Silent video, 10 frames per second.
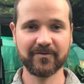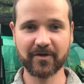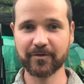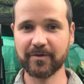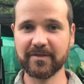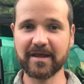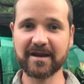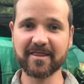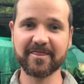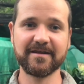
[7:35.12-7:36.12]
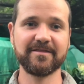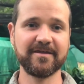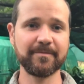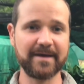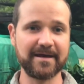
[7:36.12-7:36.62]
So another thing to
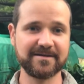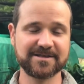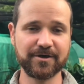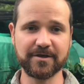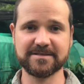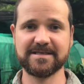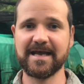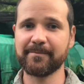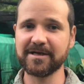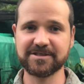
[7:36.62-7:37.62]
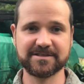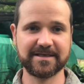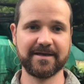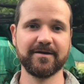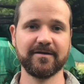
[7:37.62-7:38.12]
think about is costs. How much is
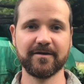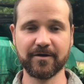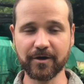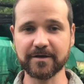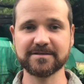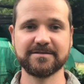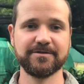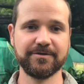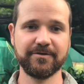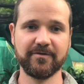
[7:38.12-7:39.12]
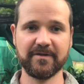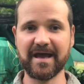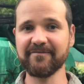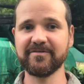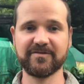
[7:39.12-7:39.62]
it going to cost to
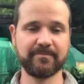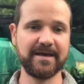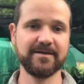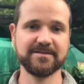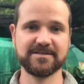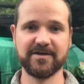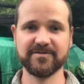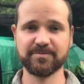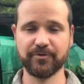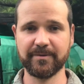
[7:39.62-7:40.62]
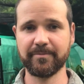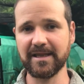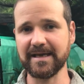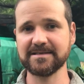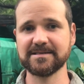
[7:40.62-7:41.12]
have this maintenance service put in
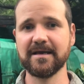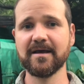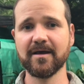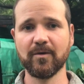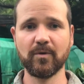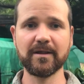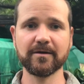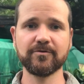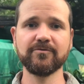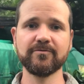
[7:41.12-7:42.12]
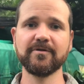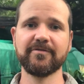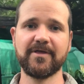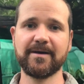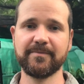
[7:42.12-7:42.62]
place? Well, a good rule of
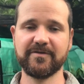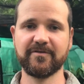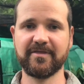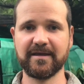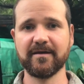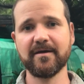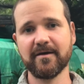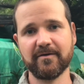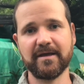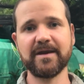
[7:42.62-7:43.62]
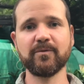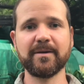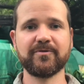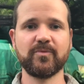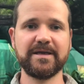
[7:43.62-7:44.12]
thumb is to think
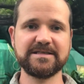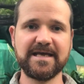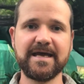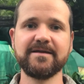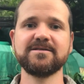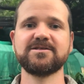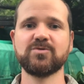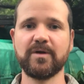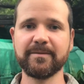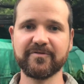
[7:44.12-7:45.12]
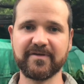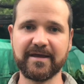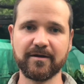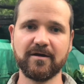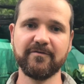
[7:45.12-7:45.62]
anywhere between 10 to
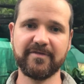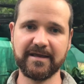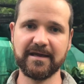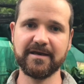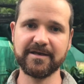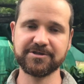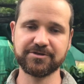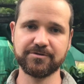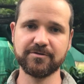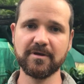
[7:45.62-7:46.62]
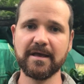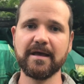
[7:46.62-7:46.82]
20% of the initial